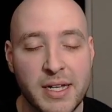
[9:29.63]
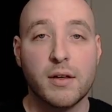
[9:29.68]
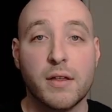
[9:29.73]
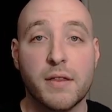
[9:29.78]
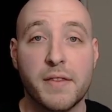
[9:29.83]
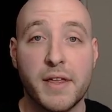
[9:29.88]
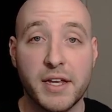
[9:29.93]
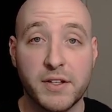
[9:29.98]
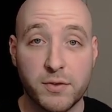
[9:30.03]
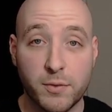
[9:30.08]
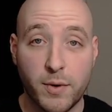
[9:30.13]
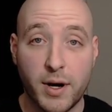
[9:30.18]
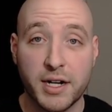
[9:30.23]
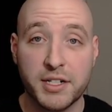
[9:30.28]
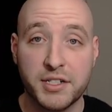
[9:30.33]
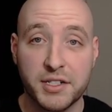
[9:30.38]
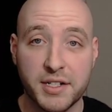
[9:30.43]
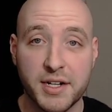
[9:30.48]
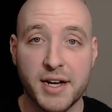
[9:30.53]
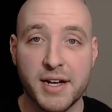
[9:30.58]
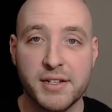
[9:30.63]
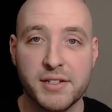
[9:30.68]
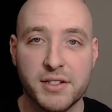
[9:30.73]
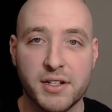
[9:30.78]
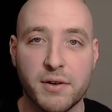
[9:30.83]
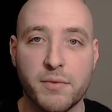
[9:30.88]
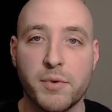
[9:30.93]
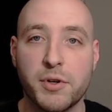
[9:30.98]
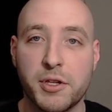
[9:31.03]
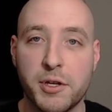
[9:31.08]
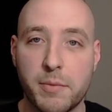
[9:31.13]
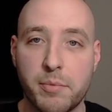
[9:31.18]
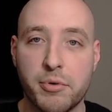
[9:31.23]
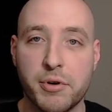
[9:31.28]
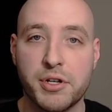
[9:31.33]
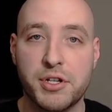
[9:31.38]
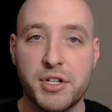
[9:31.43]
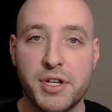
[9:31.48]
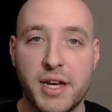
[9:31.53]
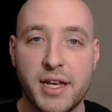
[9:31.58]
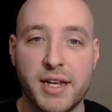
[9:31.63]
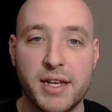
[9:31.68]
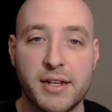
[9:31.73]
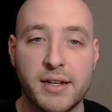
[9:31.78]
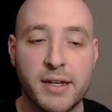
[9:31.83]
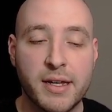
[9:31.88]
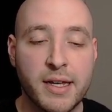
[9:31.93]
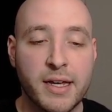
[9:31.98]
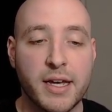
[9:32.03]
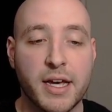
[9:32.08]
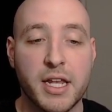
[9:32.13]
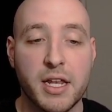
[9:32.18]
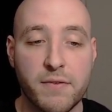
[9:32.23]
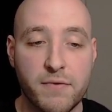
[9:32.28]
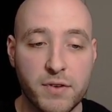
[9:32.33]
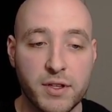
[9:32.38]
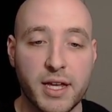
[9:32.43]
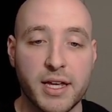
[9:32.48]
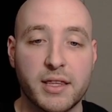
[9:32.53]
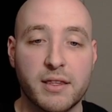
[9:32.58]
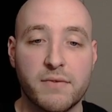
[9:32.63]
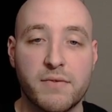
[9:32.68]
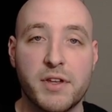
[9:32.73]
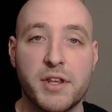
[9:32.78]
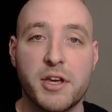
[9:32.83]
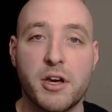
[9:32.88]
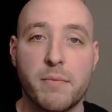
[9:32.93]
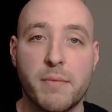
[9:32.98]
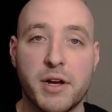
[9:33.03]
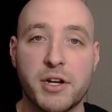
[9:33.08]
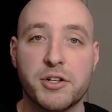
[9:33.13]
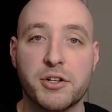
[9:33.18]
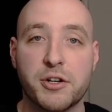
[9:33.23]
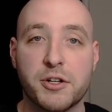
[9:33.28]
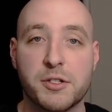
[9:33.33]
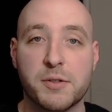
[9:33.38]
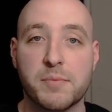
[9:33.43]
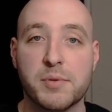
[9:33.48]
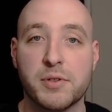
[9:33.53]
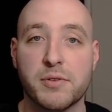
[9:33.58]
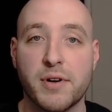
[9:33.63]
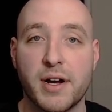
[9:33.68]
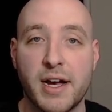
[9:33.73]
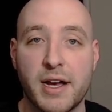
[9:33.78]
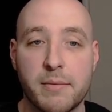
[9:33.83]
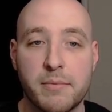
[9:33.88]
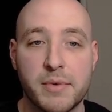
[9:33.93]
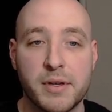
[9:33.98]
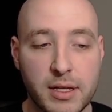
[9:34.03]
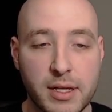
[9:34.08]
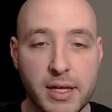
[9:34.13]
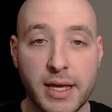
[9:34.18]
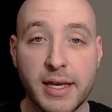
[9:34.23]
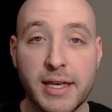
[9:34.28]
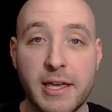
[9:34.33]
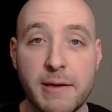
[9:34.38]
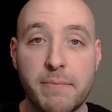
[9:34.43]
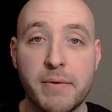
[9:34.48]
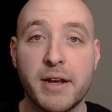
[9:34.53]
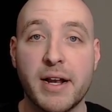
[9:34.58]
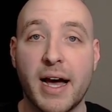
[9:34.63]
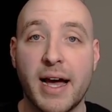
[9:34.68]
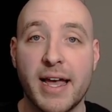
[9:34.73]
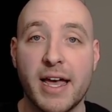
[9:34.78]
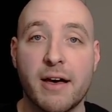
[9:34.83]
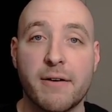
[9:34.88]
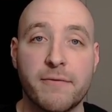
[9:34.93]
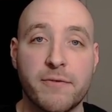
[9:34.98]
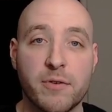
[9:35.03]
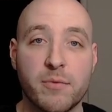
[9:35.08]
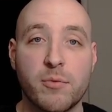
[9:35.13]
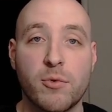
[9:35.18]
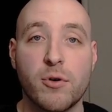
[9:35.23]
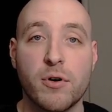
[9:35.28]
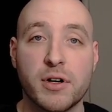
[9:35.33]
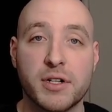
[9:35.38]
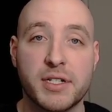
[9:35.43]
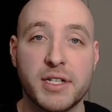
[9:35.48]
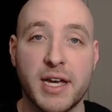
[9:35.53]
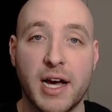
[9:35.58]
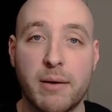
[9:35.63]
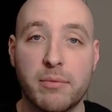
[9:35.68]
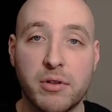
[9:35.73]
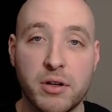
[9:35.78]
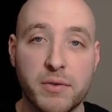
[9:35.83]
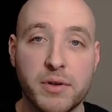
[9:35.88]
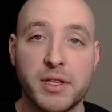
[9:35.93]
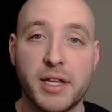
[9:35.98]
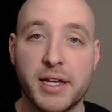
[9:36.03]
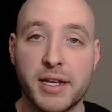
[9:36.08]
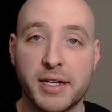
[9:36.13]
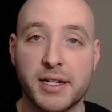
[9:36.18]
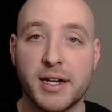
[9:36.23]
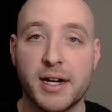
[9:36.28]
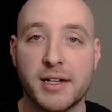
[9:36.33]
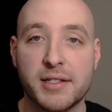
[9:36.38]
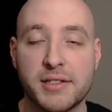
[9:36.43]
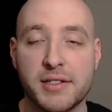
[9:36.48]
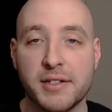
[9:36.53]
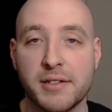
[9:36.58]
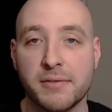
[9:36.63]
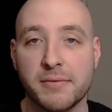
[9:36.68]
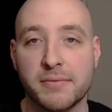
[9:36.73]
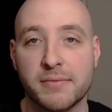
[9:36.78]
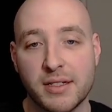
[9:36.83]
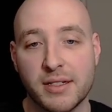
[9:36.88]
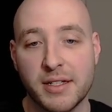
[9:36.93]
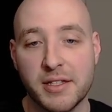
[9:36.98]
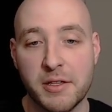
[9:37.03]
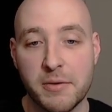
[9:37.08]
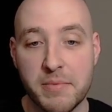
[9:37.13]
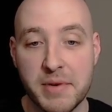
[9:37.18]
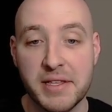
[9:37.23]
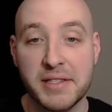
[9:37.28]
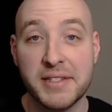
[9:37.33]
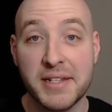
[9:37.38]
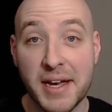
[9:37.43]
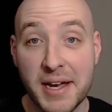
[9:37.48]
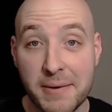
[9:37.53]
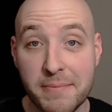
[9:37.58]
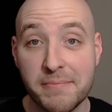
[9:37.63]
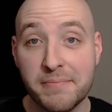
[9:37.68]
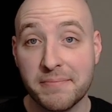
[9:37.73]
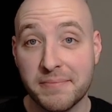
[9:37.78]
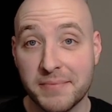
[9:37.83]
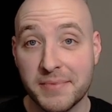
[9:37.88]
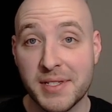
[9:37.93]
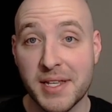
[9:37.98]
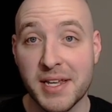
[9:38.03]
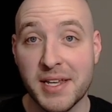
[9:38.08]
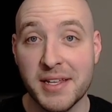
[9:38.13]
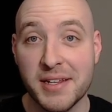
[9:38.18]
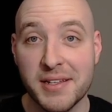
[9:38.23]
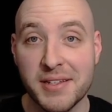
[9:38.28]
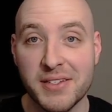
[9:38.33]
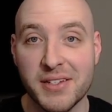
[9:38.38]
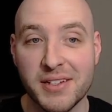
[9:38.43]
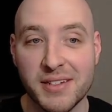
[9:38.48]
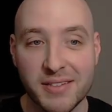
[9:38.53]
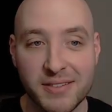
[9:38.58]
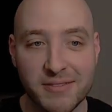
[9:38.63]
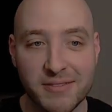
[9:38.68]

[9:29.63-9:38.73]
Thanks for watching, guys. I really appreciate it. And if you like the video, make sure to subscribe and keep an eye out for more Diablo related content. In the meantime, take it easy.